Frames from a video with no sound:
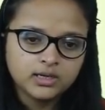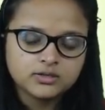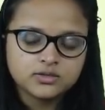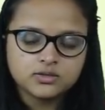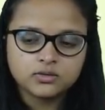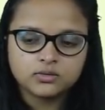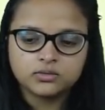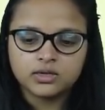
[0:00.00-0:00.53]

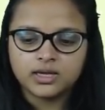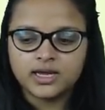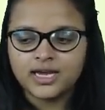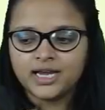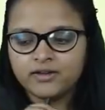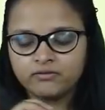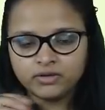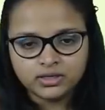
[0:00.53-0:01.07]
So
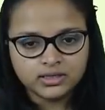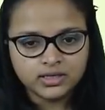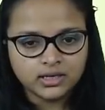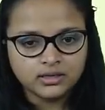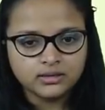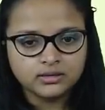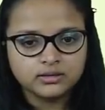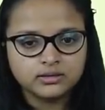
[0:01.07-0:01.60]

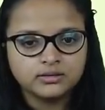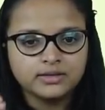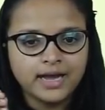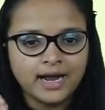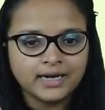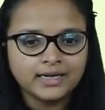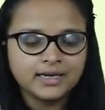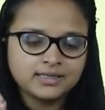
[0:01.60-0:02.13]
everything
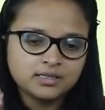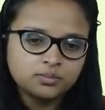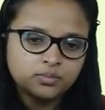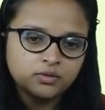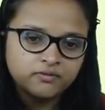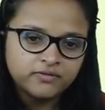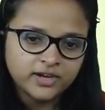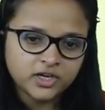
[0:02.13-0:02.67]
that has a
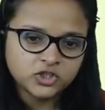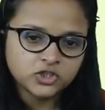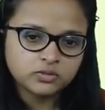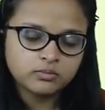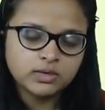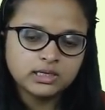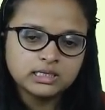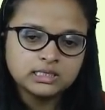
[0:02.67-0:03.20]
perfection,
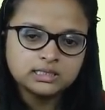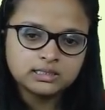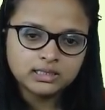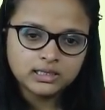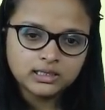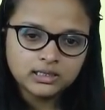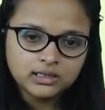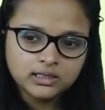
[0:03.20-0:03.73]
but
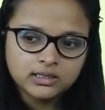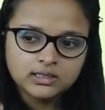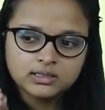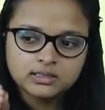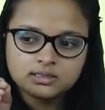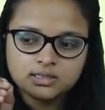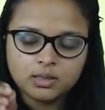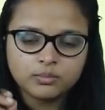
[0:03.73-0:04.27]
still
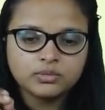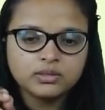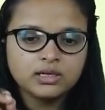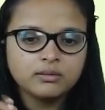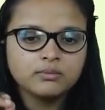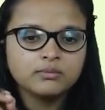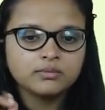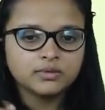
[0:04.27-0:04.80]

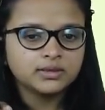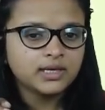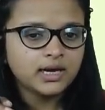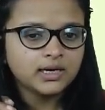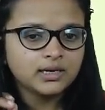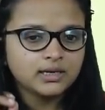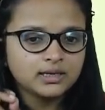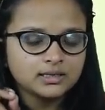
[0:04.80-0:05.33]
something,
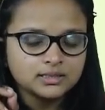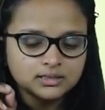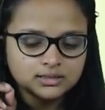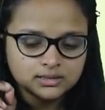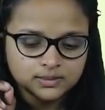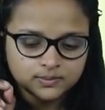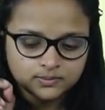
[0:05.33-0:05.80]
there is